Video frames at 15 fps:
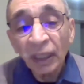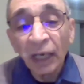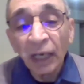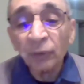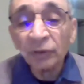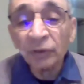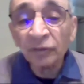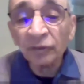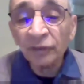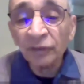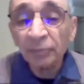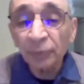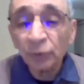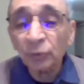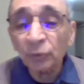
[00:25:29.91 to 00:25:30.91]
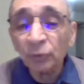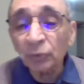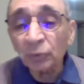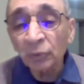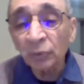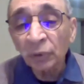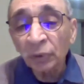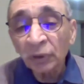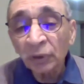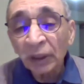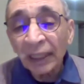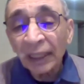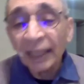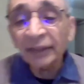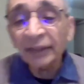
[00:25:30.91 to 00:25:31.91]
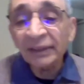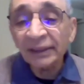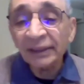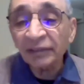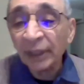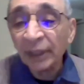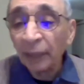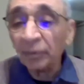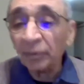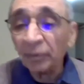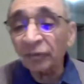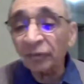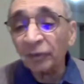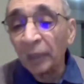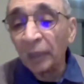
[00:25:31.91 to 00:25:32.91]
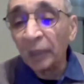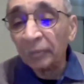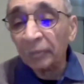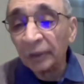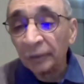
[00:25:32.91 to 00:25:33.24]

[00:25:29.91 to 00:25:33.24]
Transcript: out of the blue, I receive a cable from Baba.